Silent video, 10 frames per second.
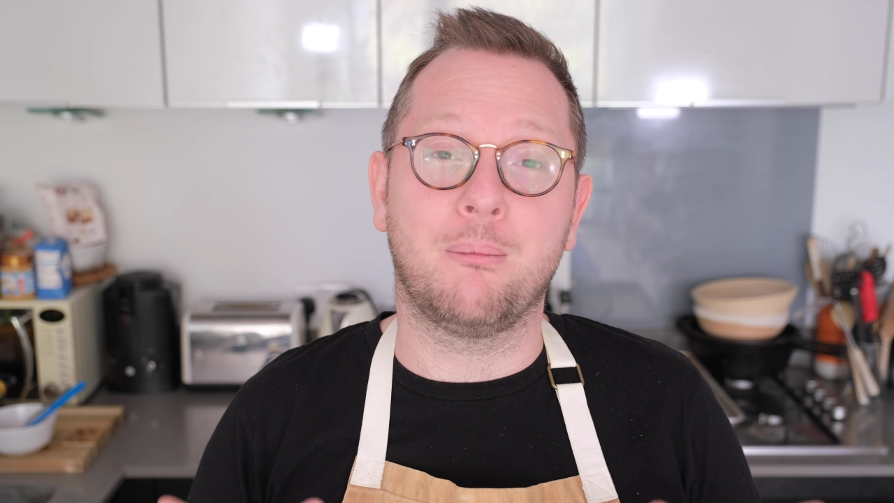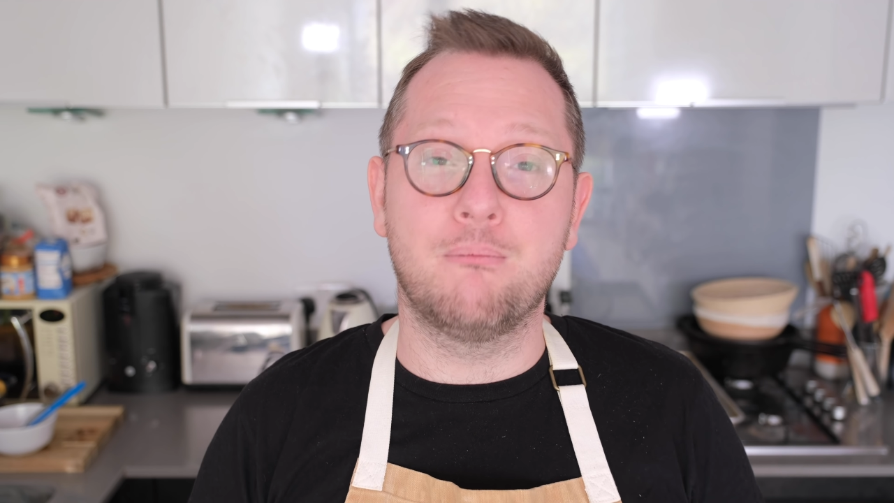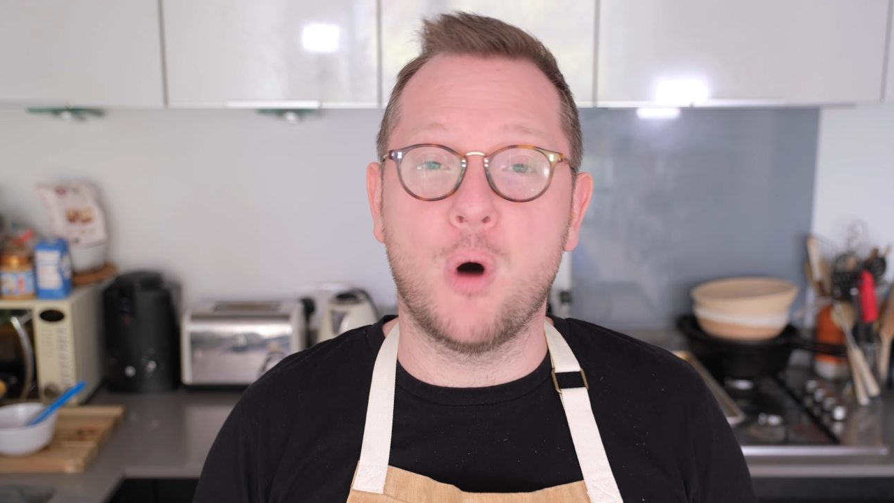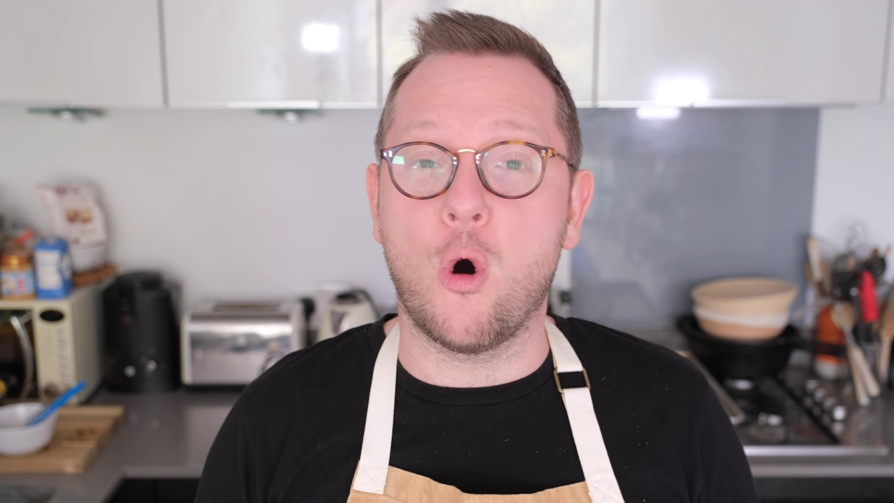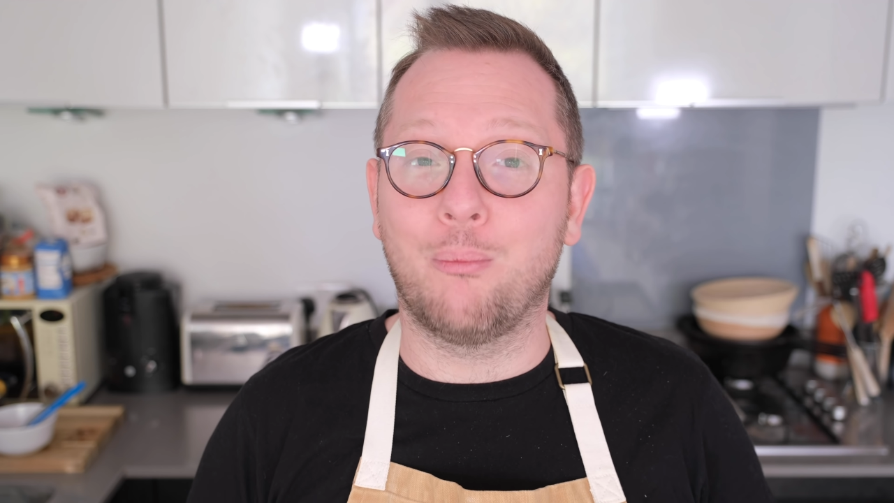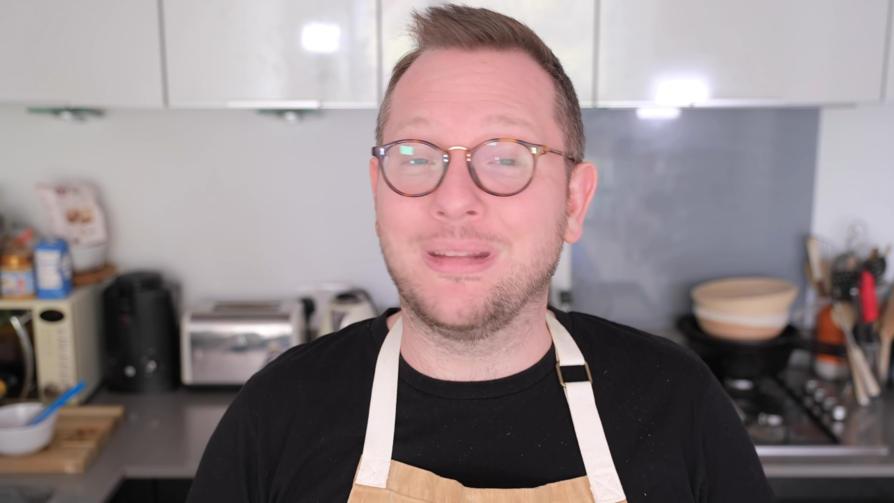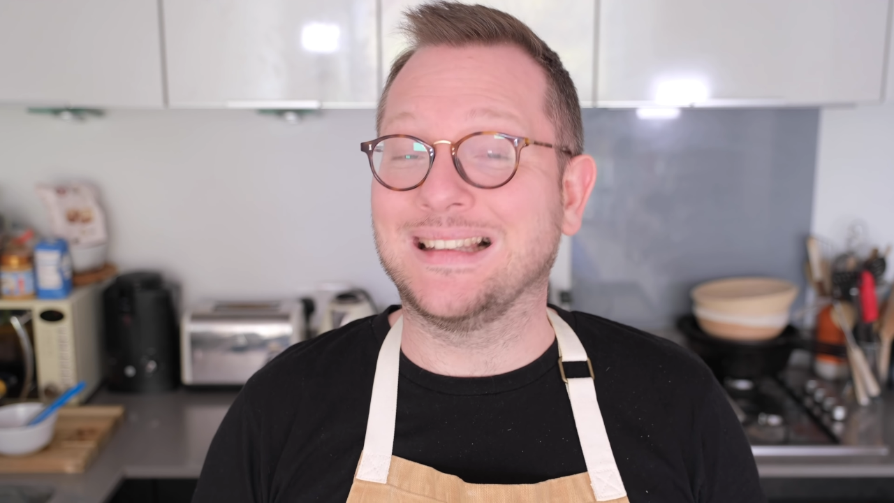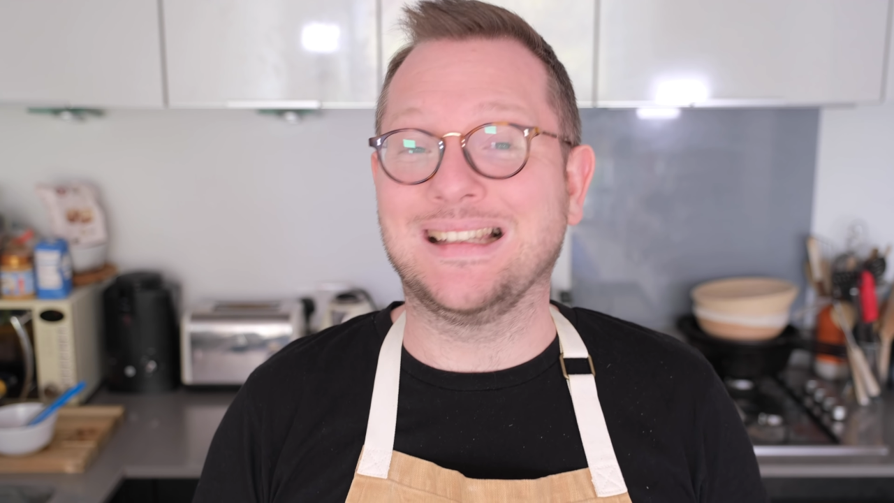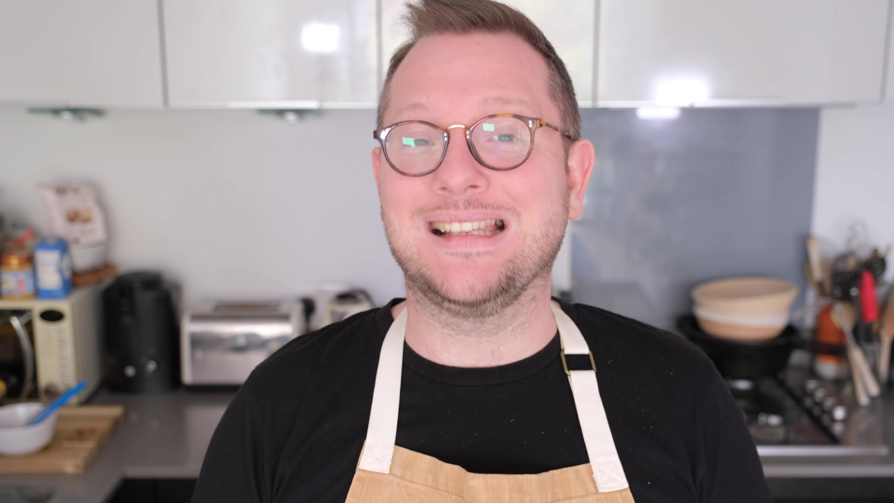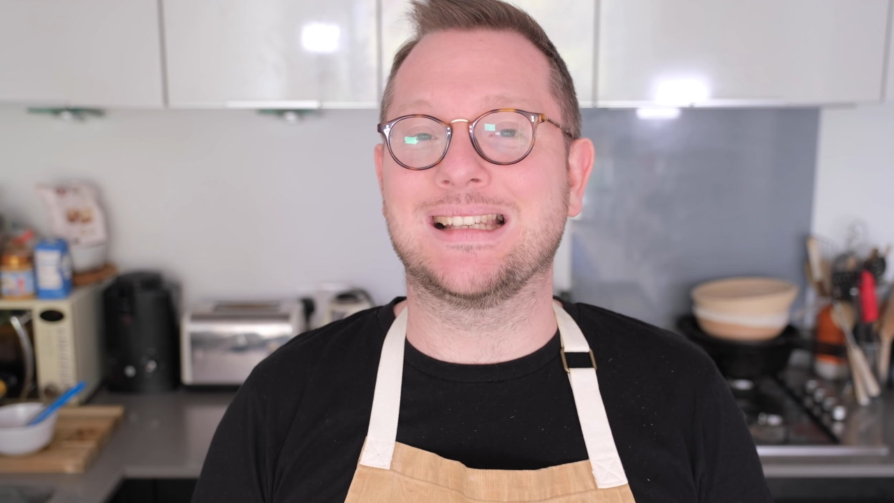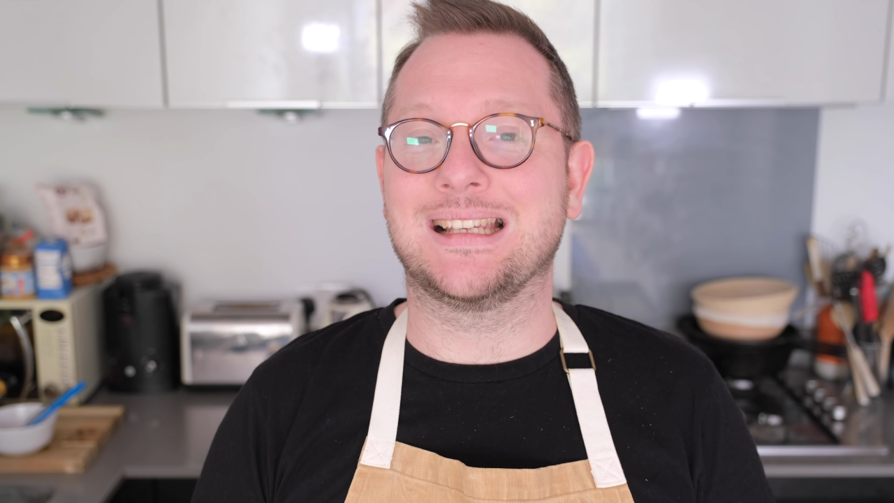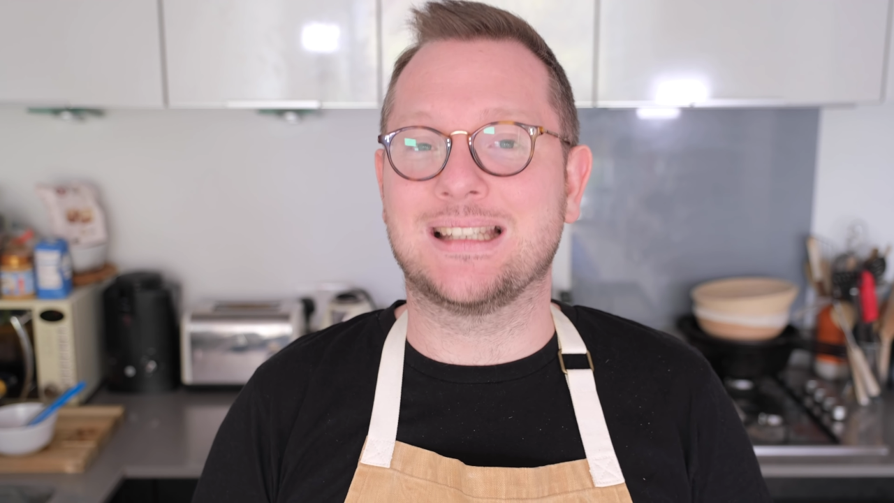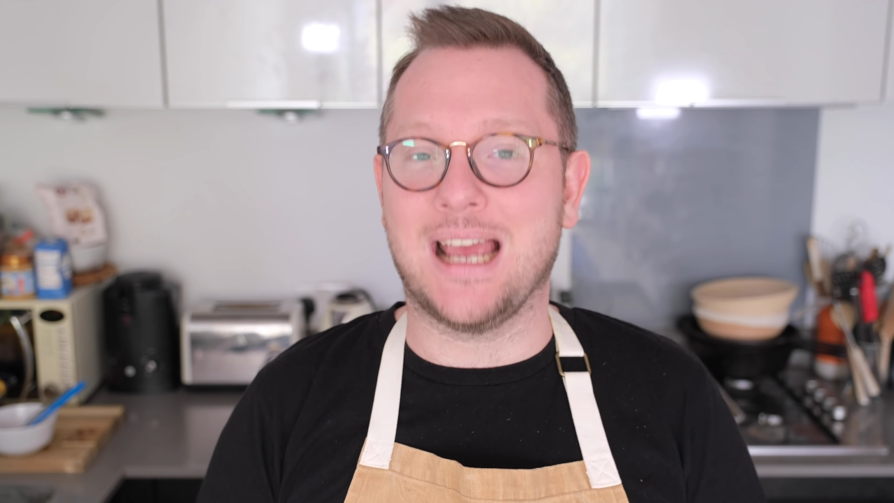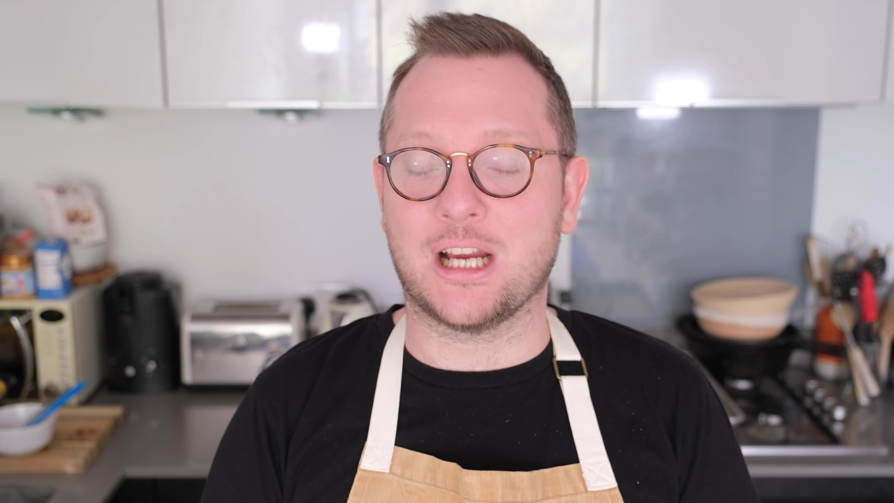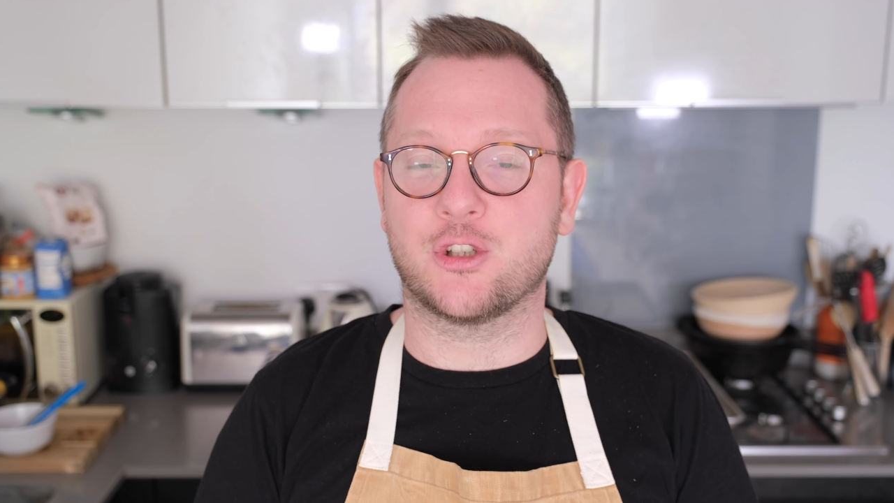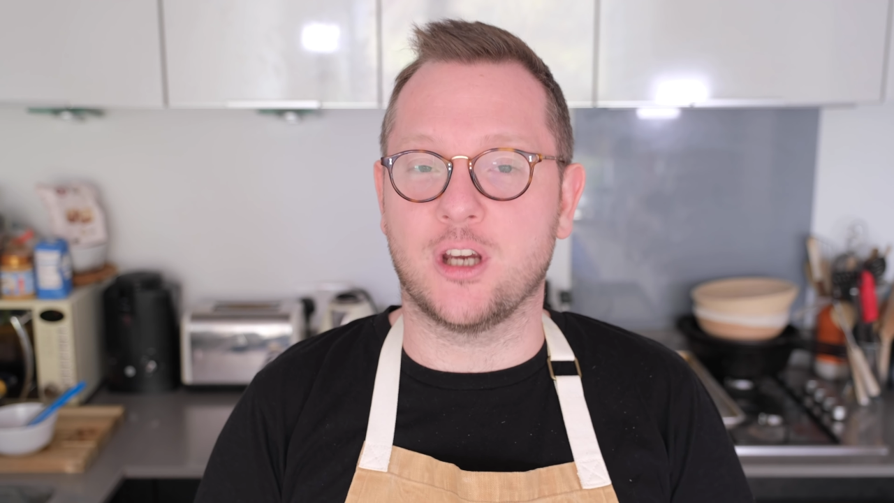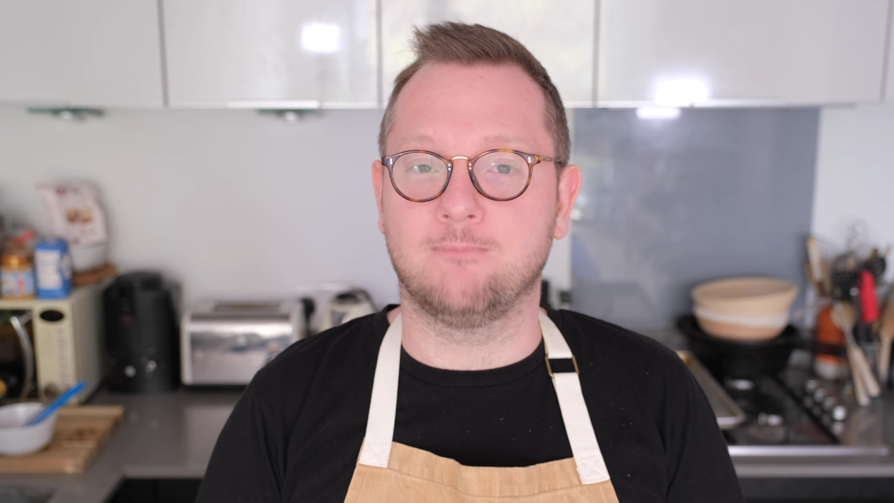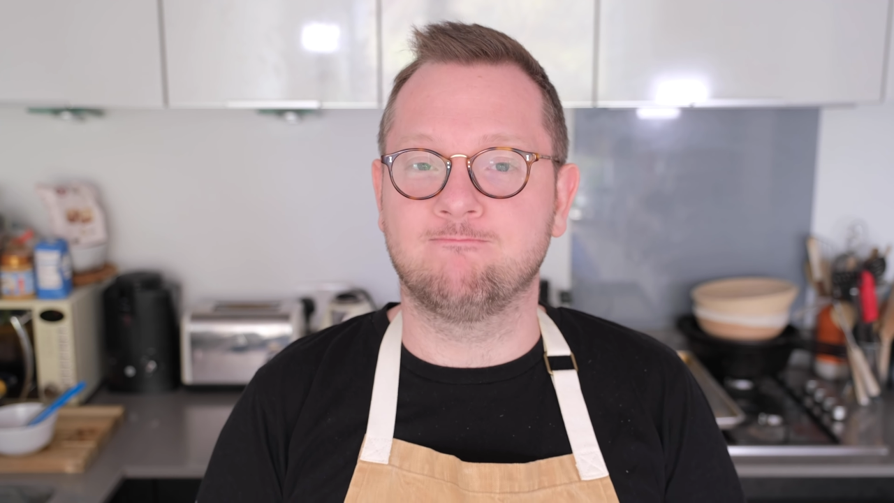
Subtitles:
more pleasing texture.